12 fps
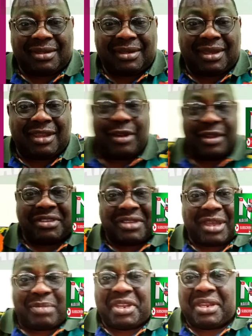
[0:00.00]
A lot is
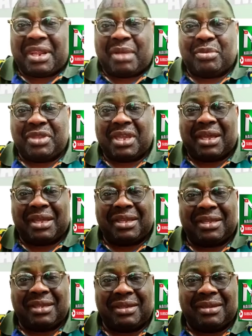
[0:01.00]
happening in Abuja.
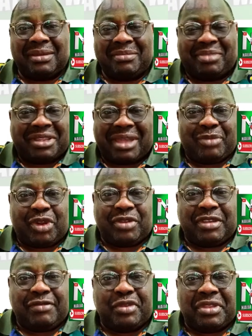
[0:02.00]
But I'm
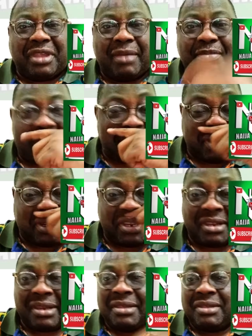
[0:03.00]
not even tempted in
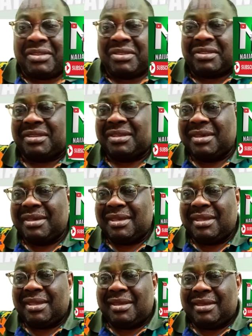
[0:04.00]
the least.
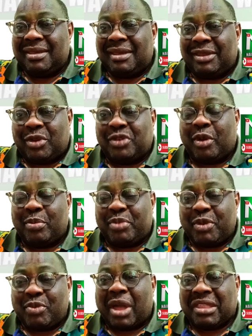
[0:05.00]
You know, some
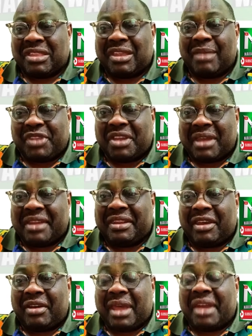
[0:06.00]
people are tempted right
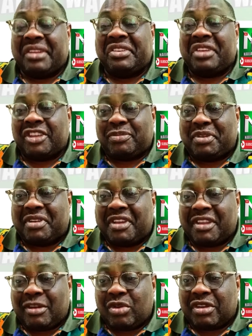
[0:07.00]
now. They are
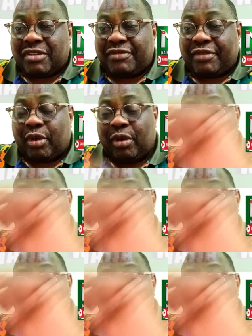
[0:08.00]
desperate looking for